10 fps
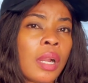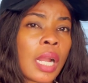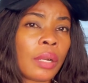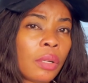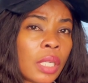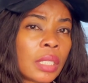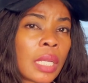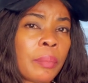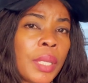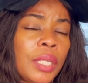Calculate
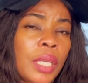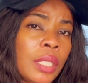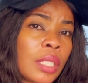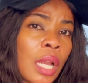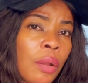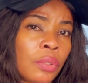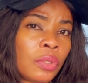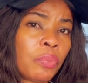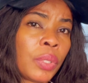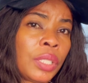how many eight
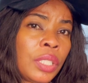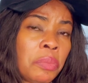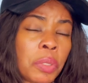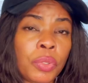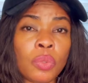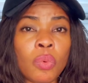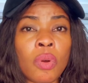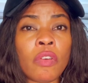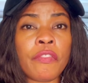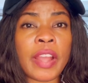hours per day. Maybe you
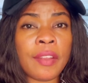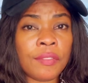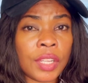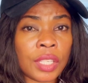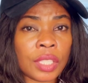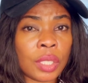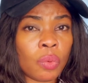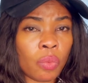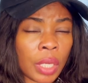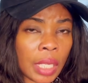work five days in a
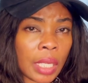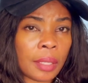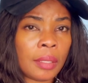week.